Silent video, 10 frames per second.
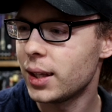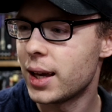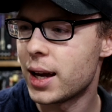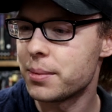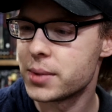
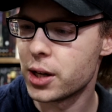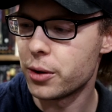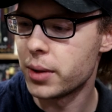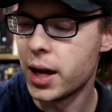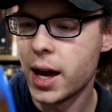Yeah,
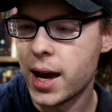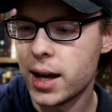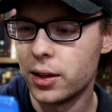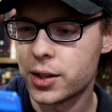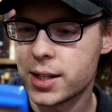so
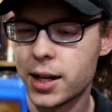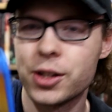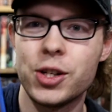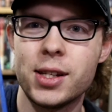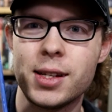it looks kind
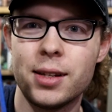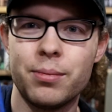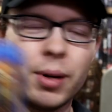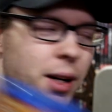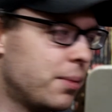of cheesy,
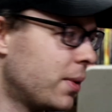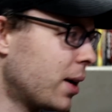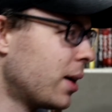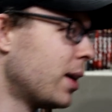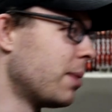but
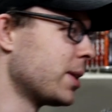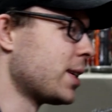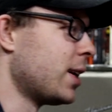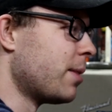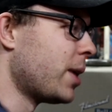I'm
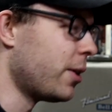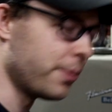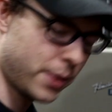excited about